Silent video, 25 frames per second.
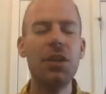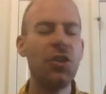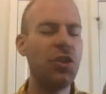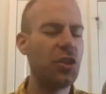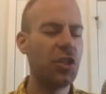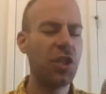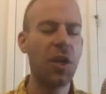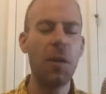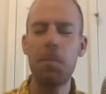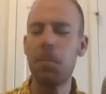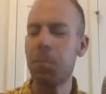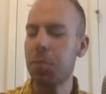
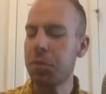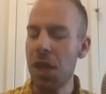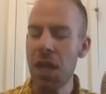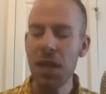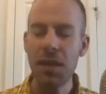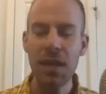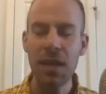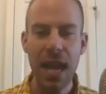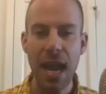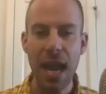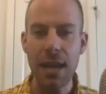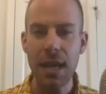Just
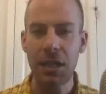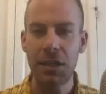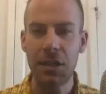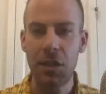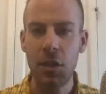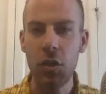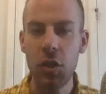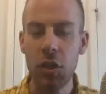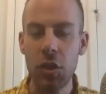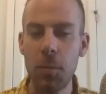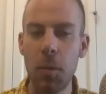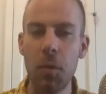completely
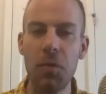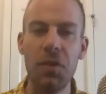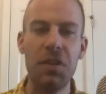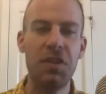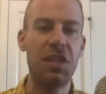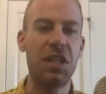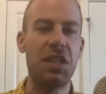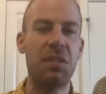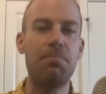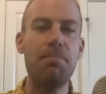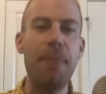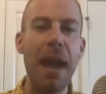inexcusable. This
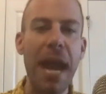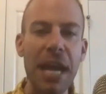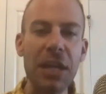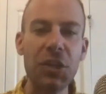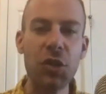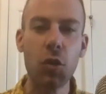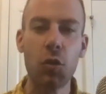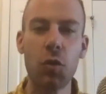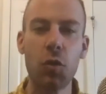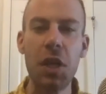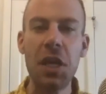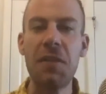is
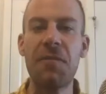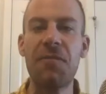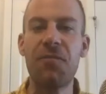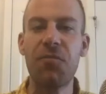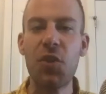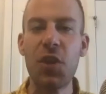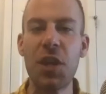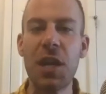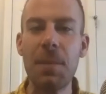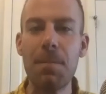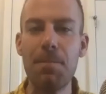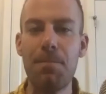Major League
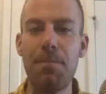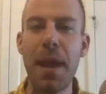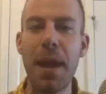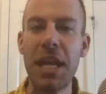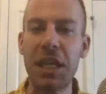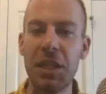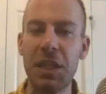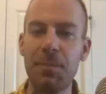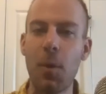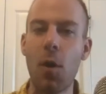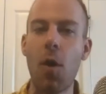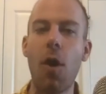freaking
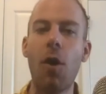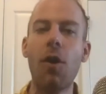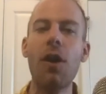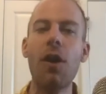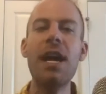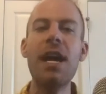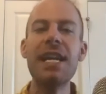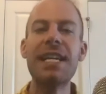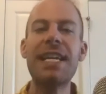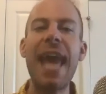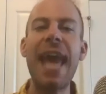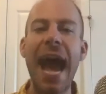baseball.
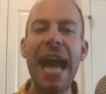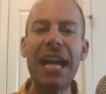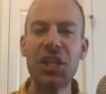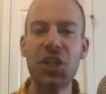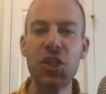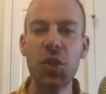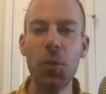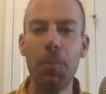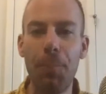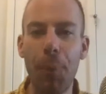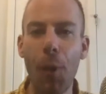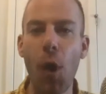Catch
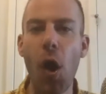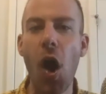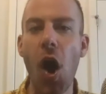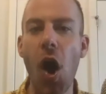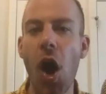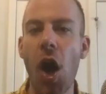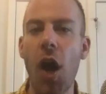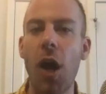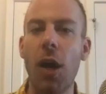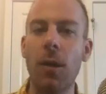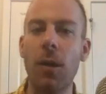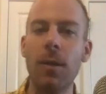the
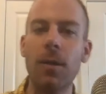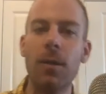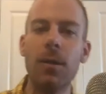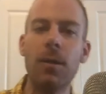ball!